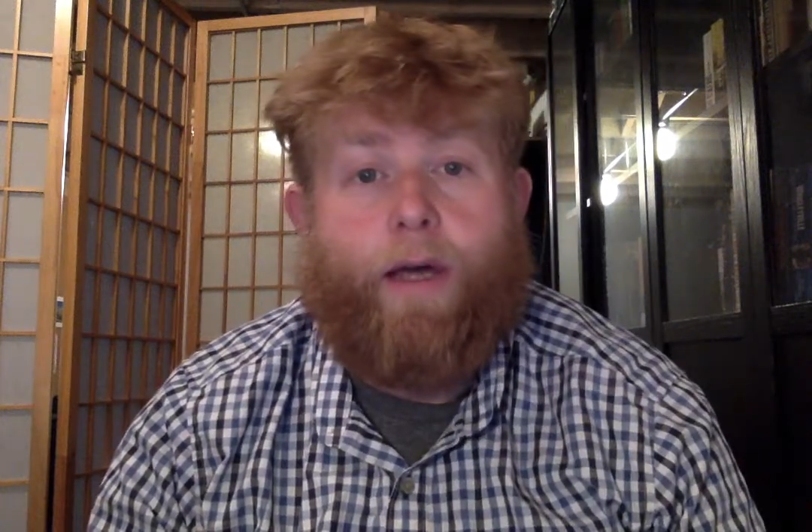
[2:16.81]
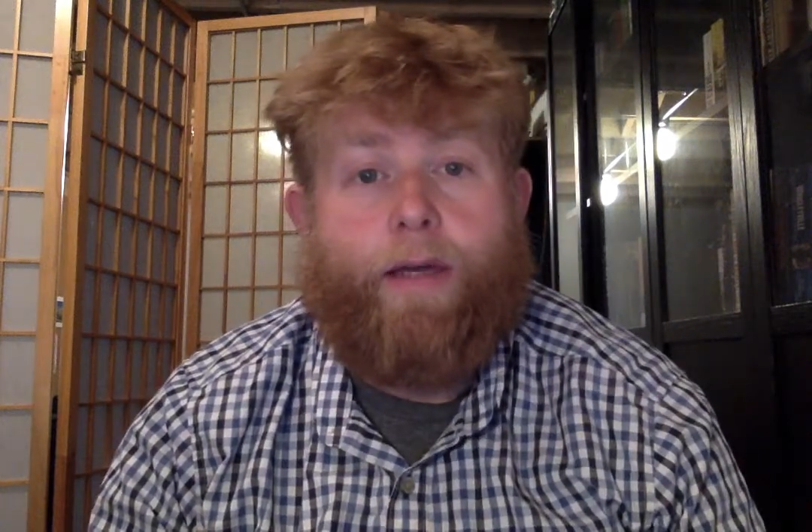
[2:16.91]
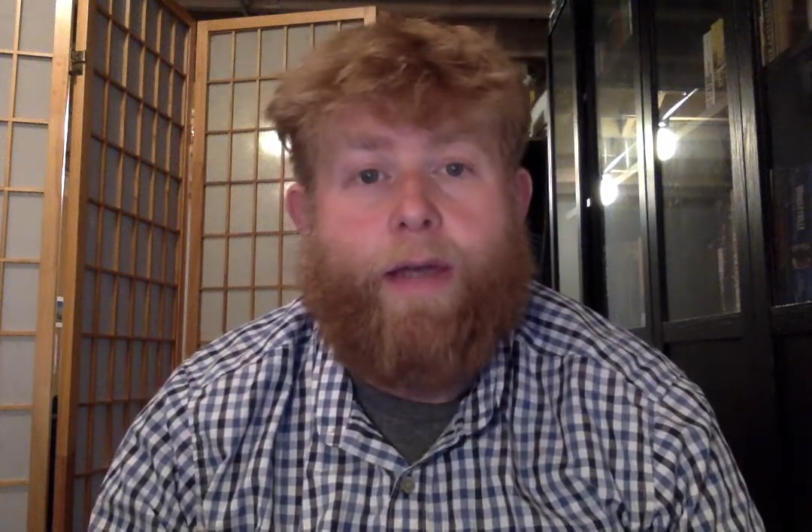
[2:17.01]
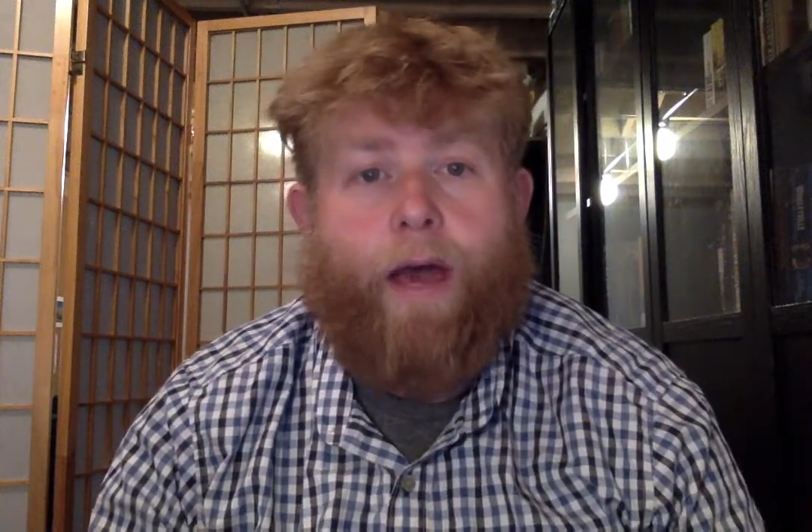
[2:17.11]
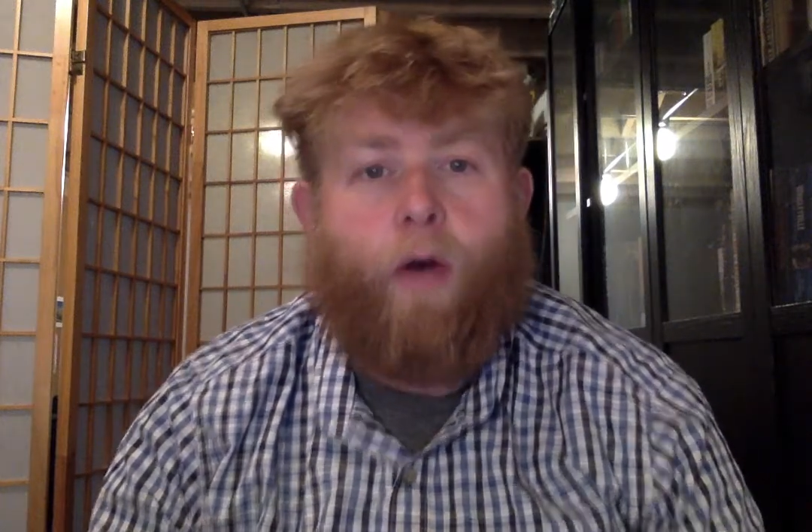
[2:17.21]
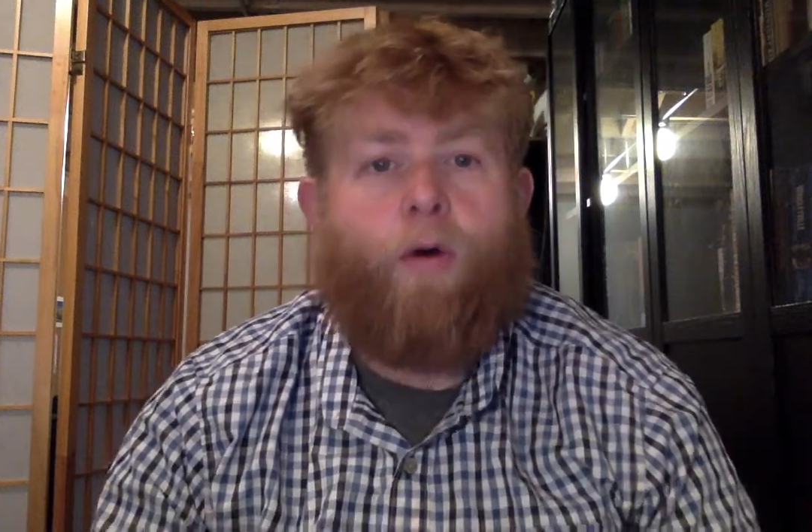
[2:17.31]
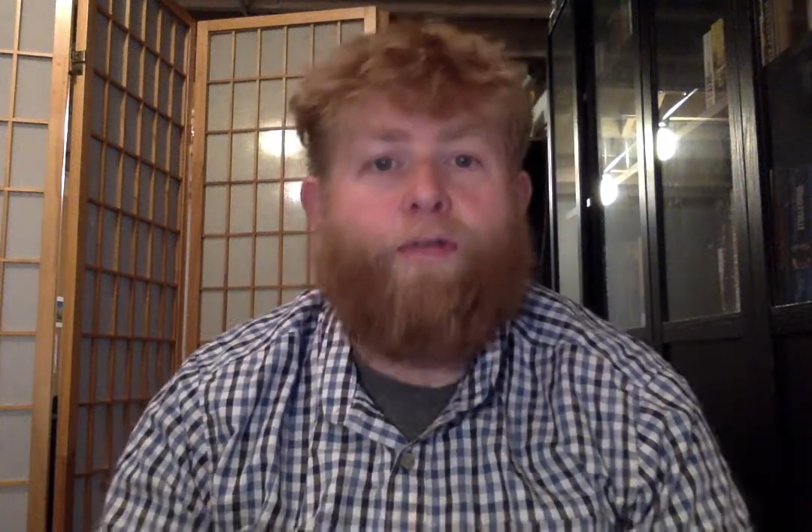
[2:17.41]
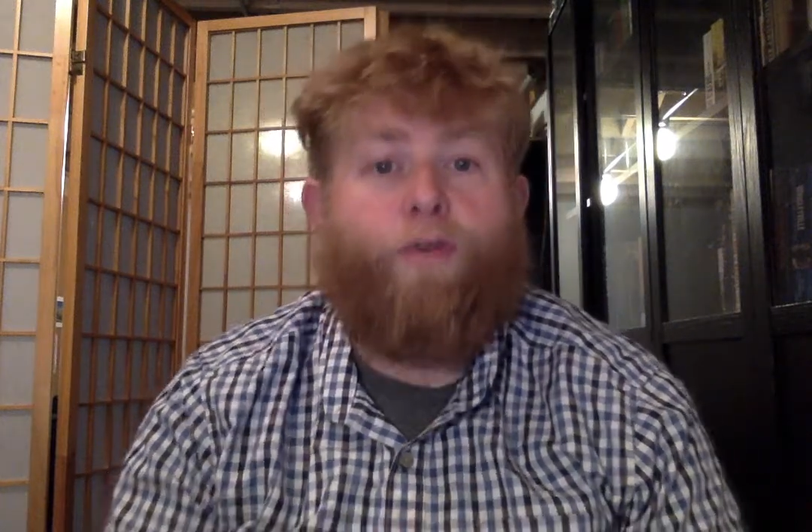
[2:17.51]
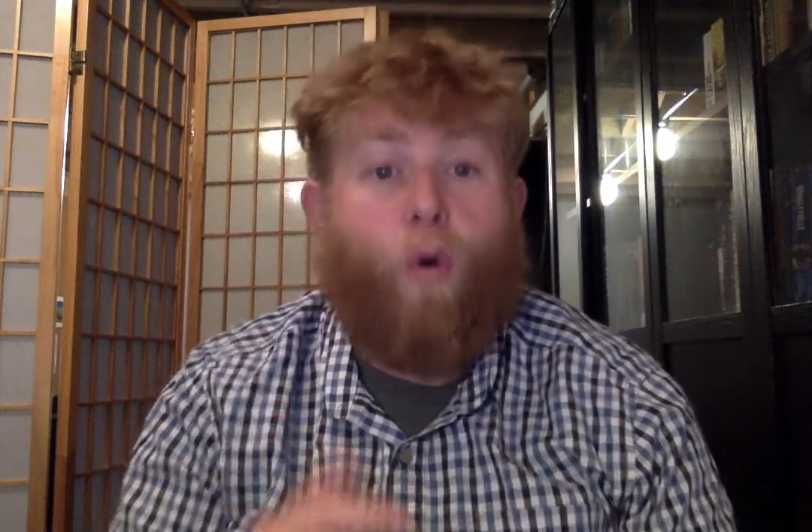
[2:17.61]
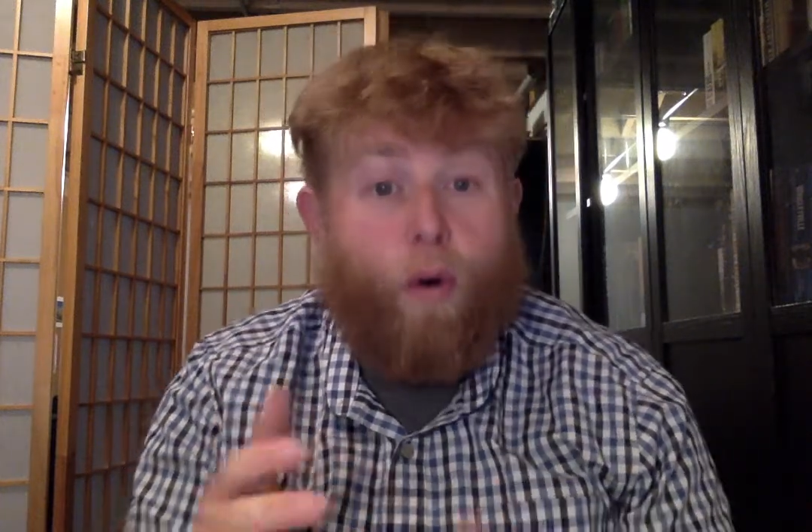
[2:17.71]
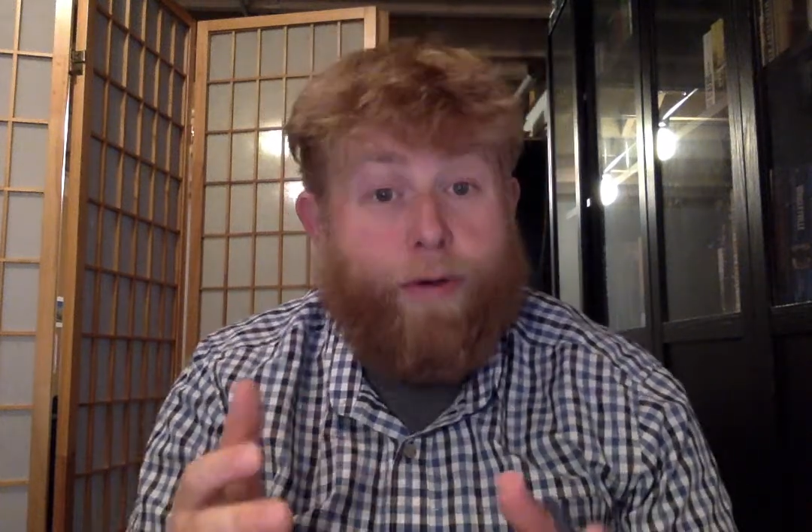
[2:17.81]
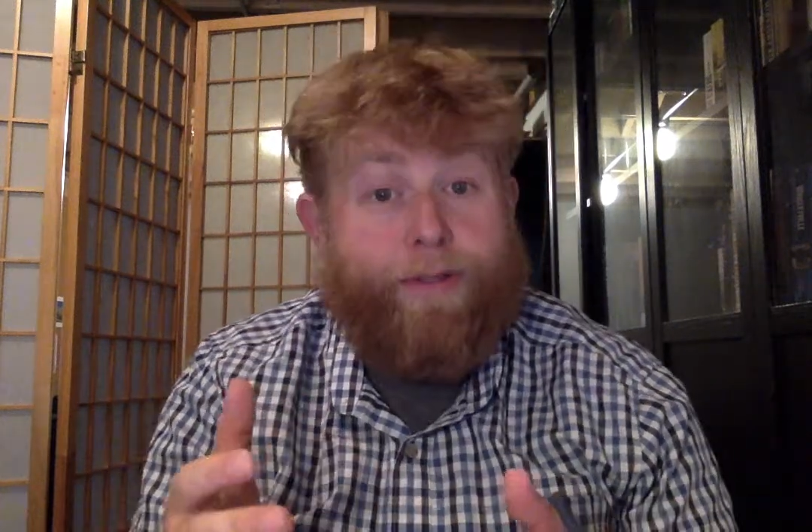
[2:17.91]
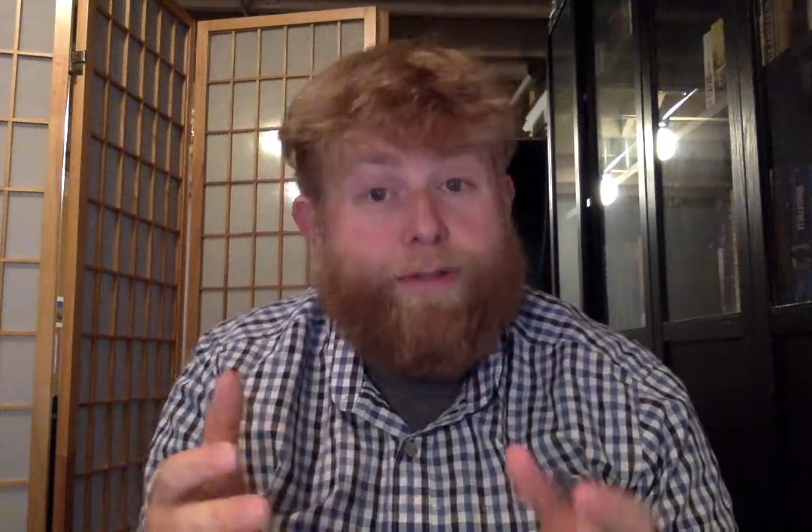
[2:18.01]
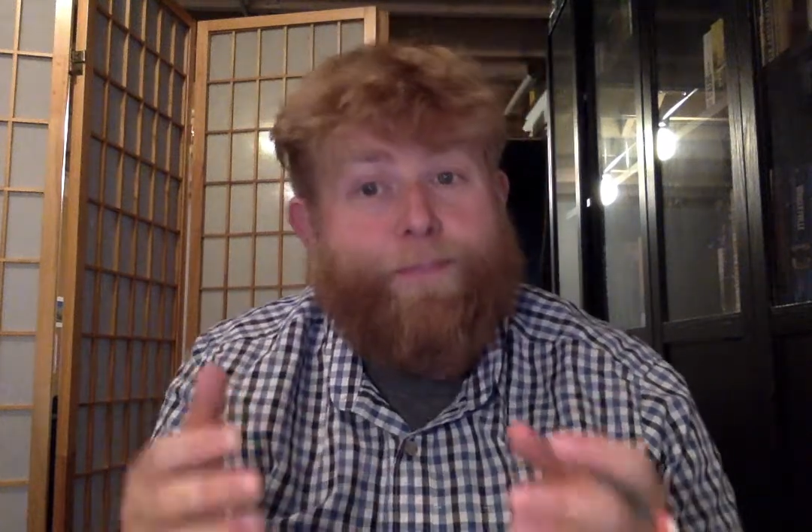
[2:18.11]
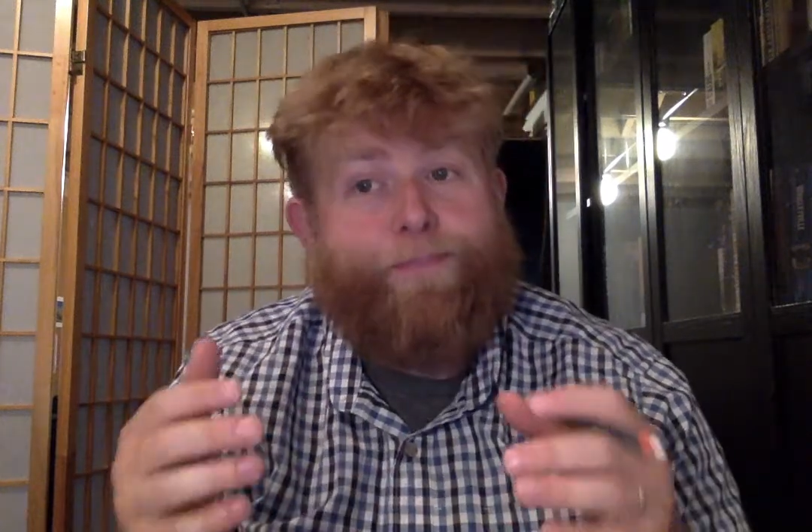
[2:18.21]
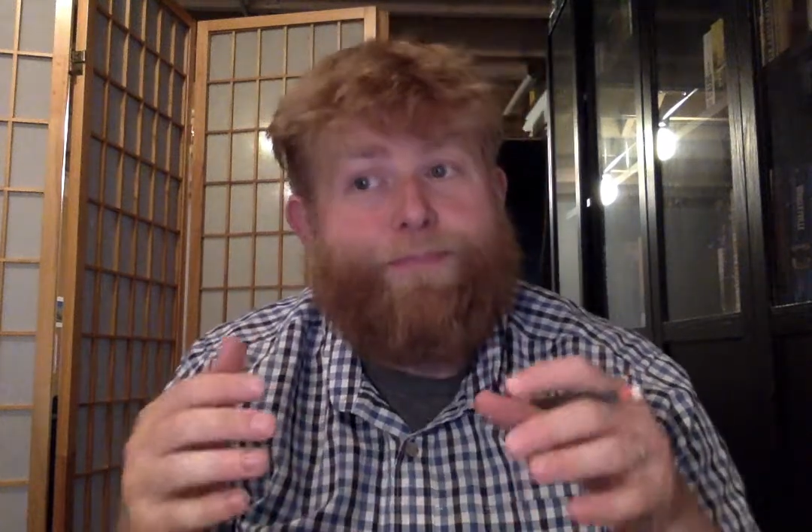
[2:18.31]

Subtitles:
Now, of course,